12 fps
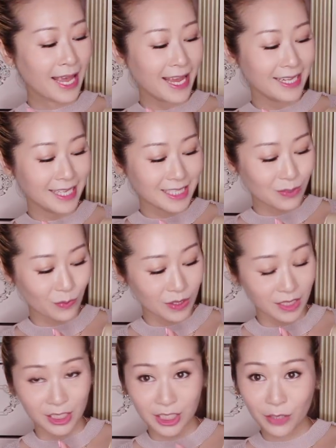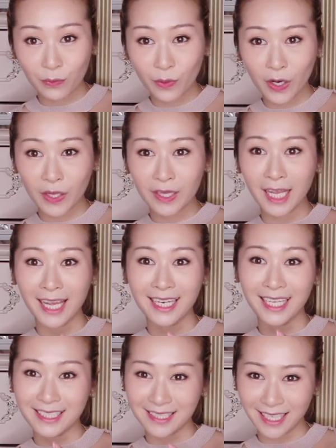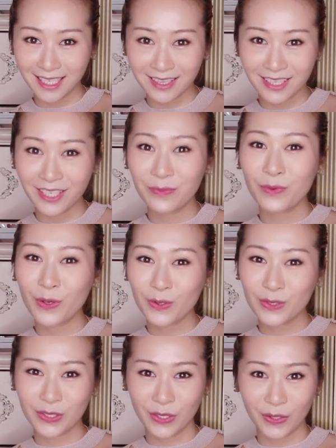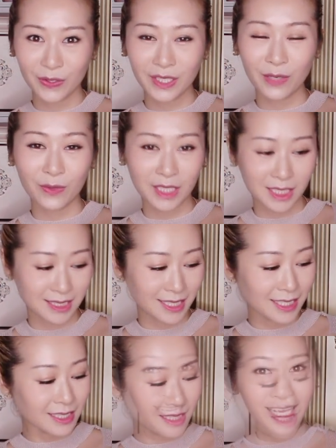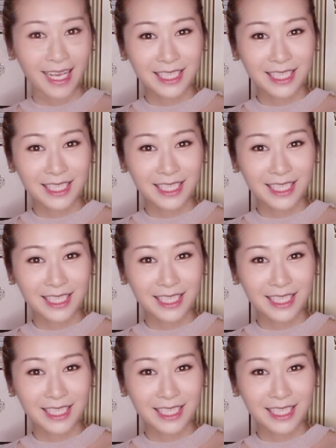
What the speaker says: and it's with the chevron and it's in the rose gold iridescent.